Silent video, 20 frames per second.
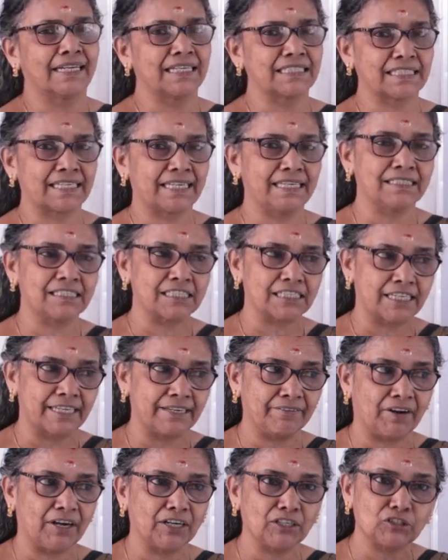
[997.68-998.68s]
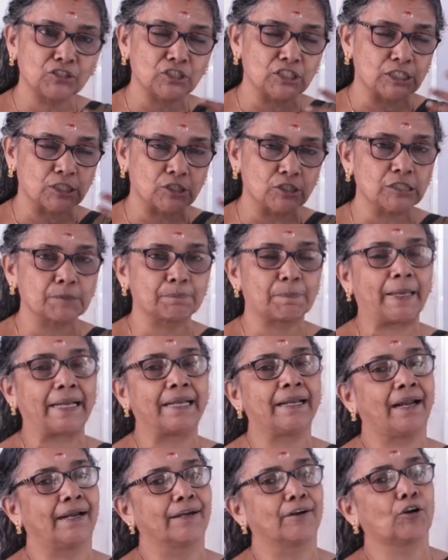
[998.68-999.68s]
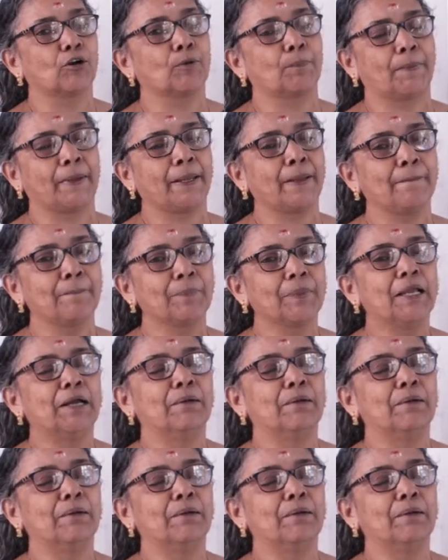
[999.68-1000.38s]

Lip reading: he wants to spend 100 rupee,